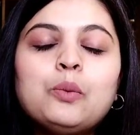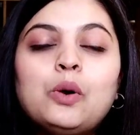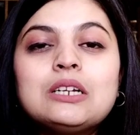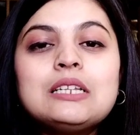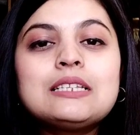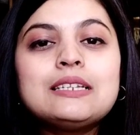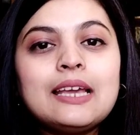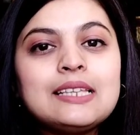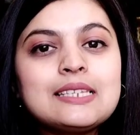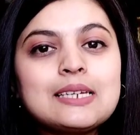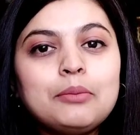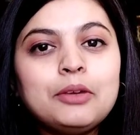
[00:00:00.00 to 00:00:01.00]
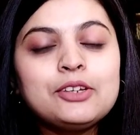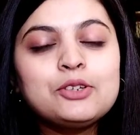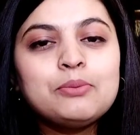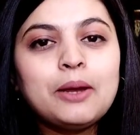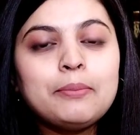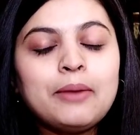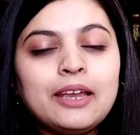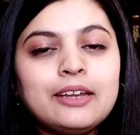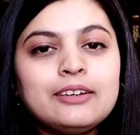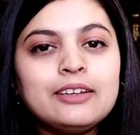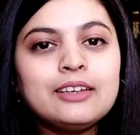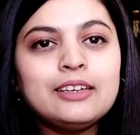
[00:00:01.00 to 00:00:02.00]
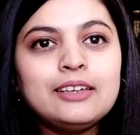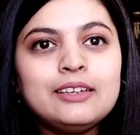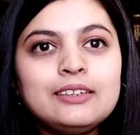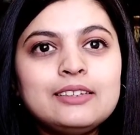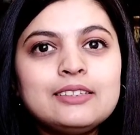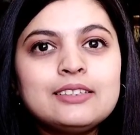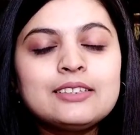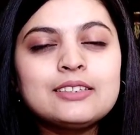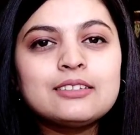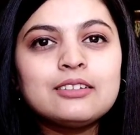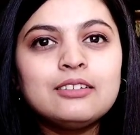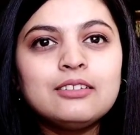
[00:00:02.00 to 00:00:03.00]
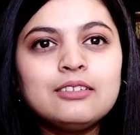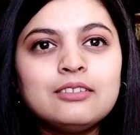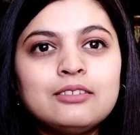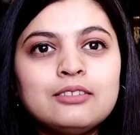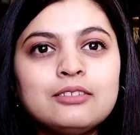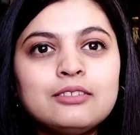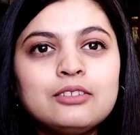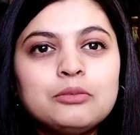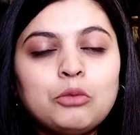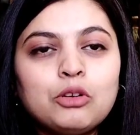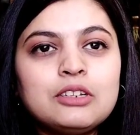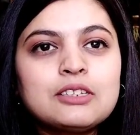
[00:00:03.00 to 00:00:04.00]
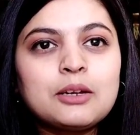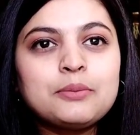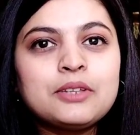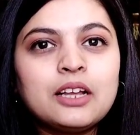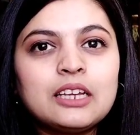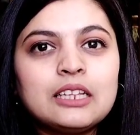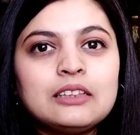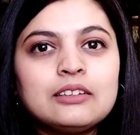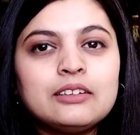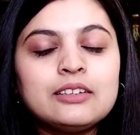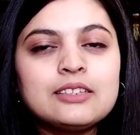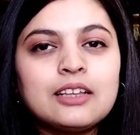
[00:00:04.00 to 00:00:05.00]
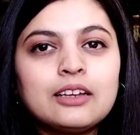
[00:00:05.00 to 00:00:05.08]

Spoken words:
what is next coming to my mind is body scrub sangitla he